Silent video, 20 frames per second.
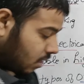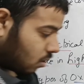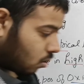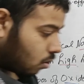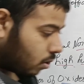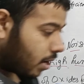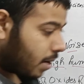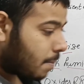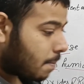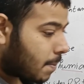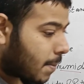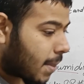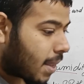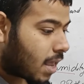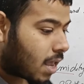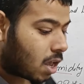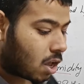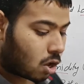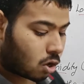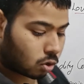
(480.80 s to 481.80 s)
Okay,
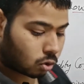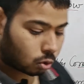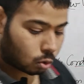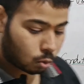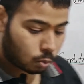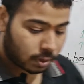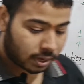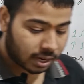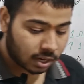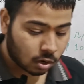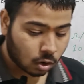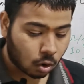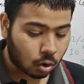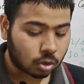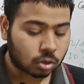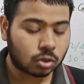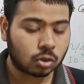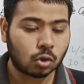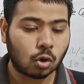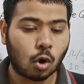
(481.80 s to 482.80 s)
so we can
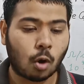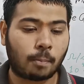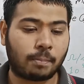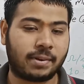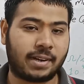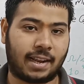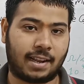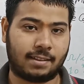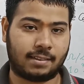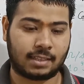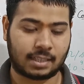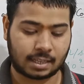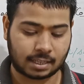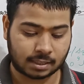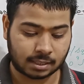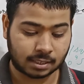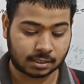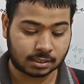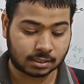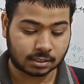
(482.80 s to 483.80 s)
also obtain
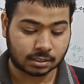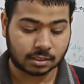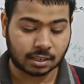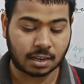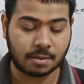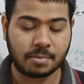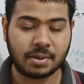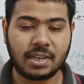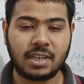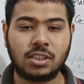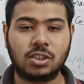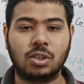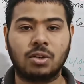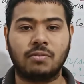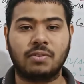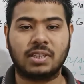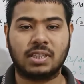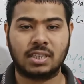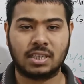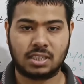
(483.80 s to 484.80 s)
the termination of
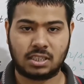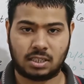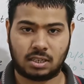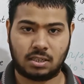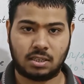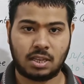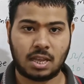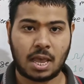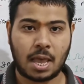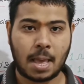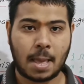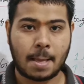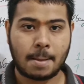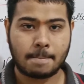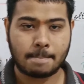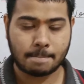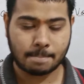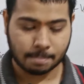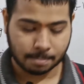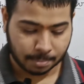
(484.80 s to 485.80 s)
resistors
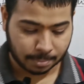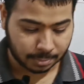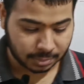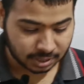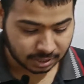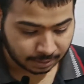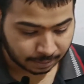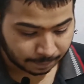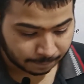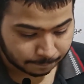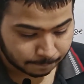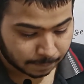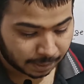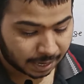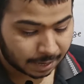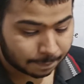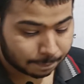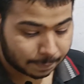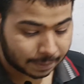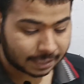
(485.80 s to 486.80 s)

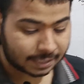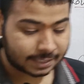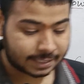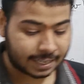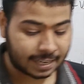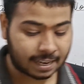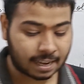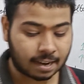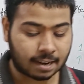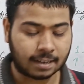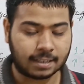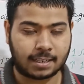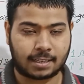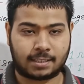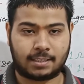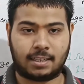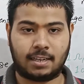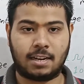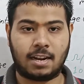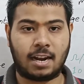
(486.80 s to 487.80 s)
by printing a
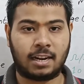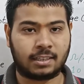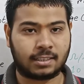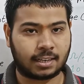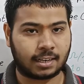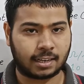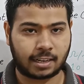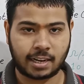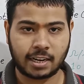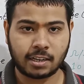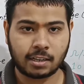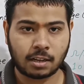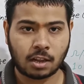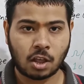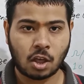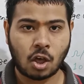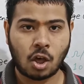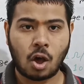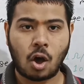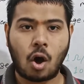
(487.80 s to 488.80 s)
conductor underneath
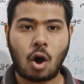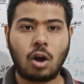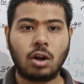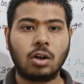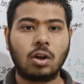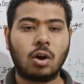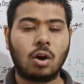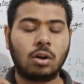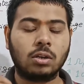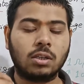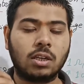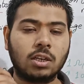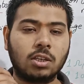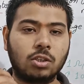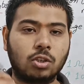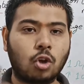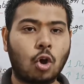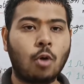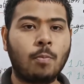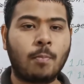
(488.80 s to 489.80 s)
or on
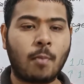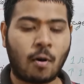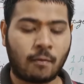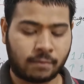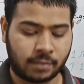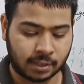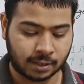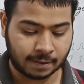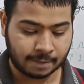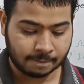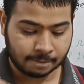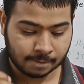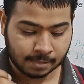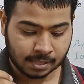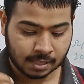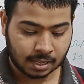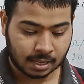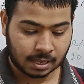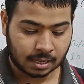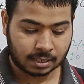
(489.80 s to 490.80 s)
the top of the
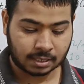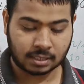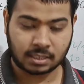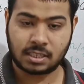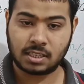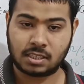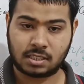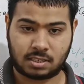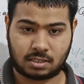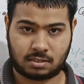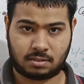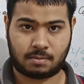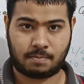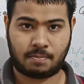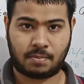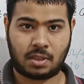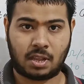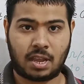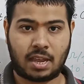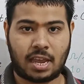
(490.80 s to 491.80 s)
resistors,
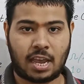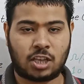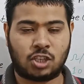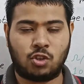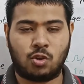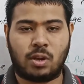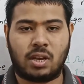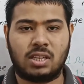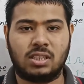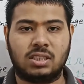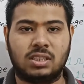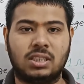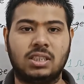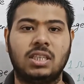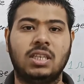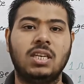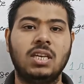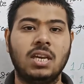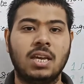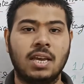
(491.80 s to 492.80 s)
as you can
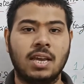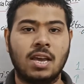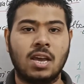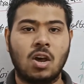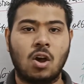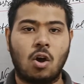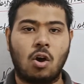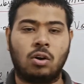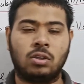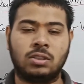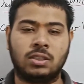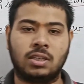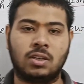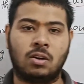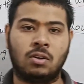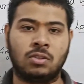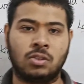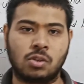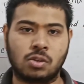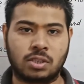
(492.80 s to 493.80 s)
see on
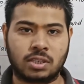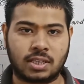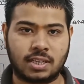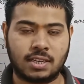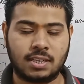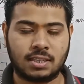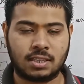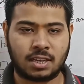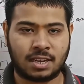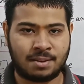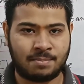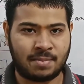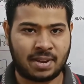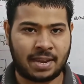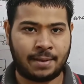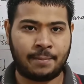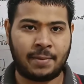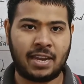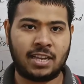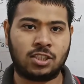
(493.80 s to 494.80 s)
your screen the
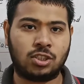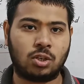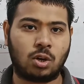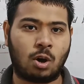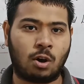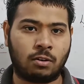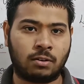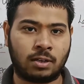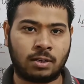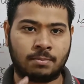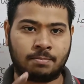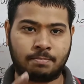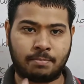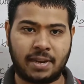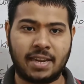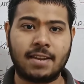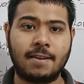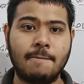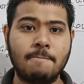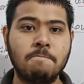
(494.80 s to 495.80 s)
image of a
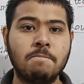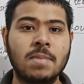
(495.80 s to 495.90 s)
pic.